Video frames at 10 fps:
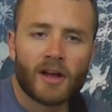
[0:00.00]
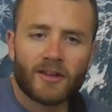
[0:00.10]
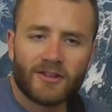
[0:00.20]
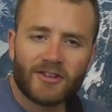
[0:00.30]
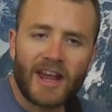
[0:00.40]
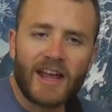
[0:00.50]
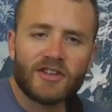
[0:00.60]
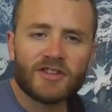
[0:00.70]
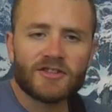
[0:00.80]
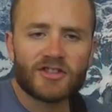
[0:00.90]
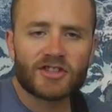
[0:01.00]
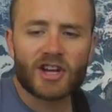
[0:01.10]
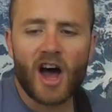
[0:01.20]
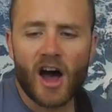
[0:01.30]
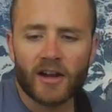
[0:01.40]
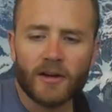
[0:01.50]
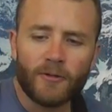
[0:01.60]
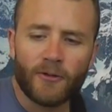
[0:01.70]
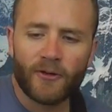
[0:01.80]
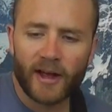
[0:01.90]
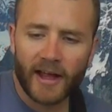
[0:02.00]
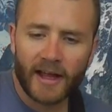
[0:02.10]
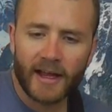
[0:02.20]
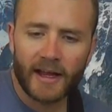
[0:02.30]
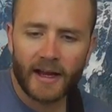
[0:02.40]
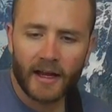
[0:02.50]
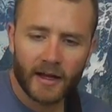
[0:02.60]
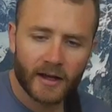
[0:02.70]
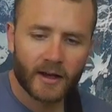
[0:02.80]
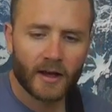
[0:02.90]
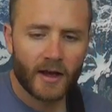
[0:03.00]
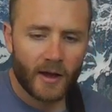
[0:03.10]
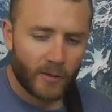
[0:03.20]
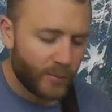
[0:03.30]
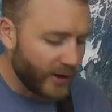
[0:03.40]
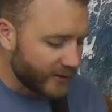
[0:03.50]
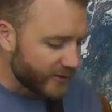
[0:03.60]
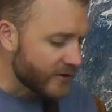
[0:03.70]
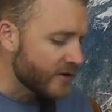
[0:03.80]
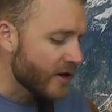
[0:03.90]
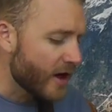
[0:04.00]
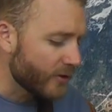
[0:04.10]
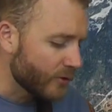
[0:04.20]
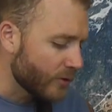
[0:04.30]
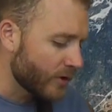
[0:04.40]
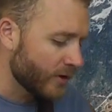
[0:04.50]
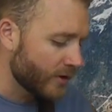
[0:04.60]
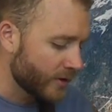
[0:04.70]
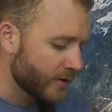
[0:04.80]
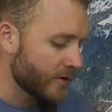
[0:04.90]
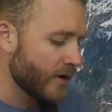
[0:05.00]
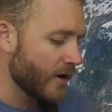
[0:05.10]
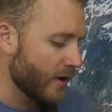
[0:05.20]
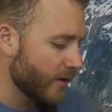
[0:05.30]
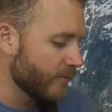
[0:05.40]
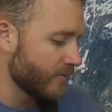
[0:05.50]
Station started to fade. Picked another one up